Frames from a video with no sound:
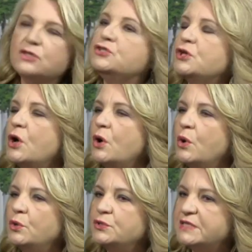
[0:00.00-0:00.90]

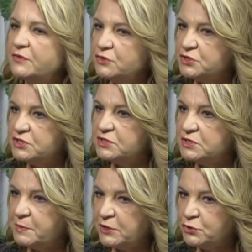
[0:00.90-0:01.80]
So you say this
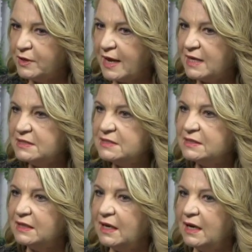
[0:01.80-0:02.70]
special guest
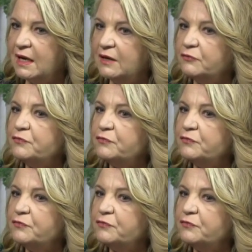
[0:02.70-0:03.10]
uh,